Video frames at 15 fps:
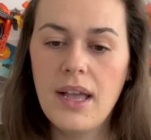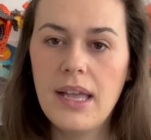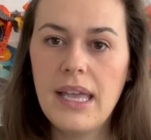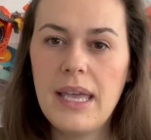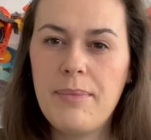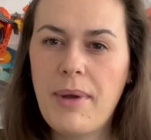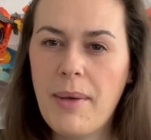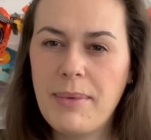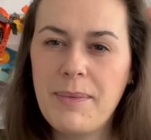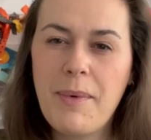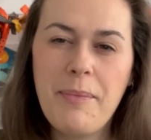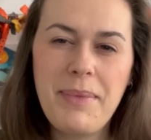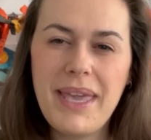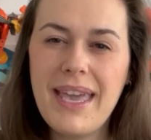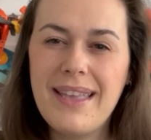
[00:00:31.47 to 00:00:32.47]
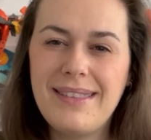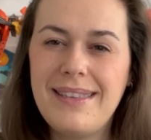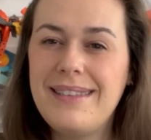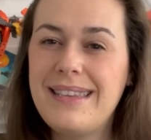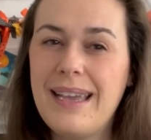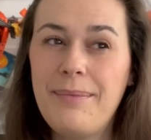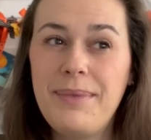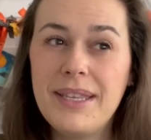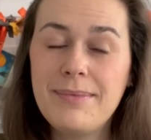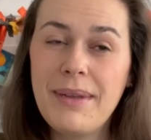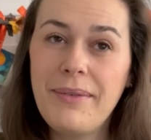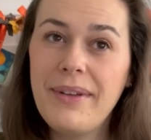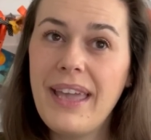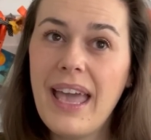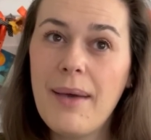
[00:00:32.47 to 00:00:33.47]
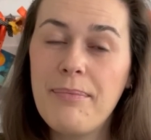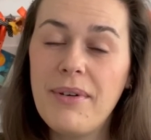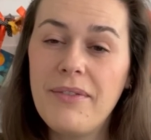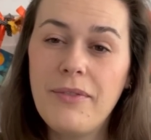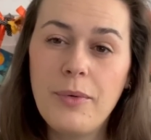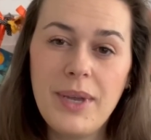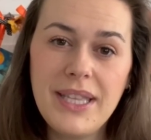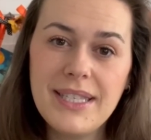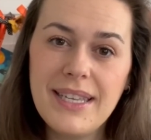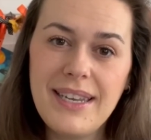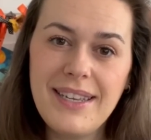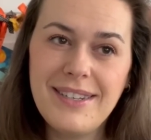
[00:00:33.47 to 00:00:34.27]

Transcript: It probably won't be as in-depth as my recap of Queen City,